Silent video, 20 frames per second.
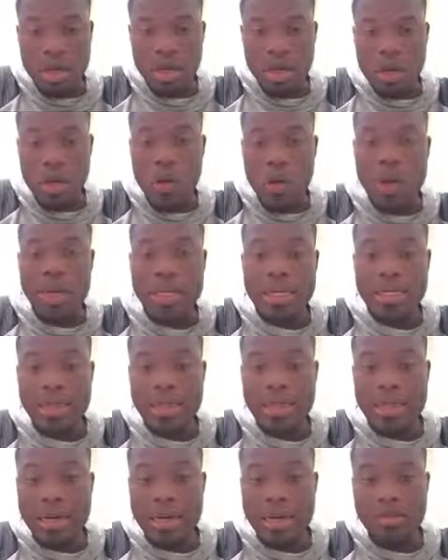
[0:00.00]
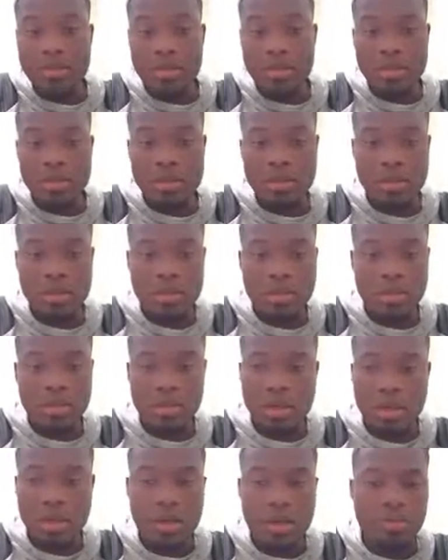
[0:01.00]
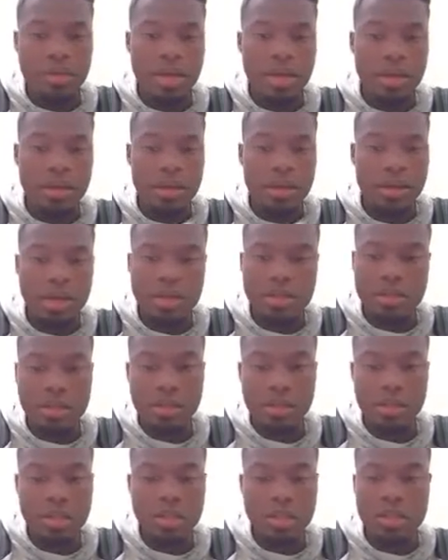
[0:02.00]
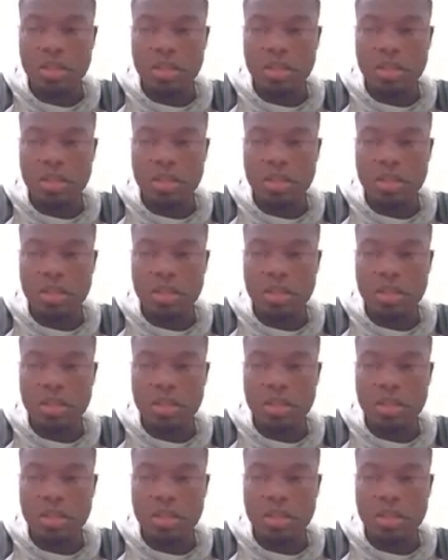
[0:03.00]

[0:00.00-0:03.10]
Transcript: going in steps, actually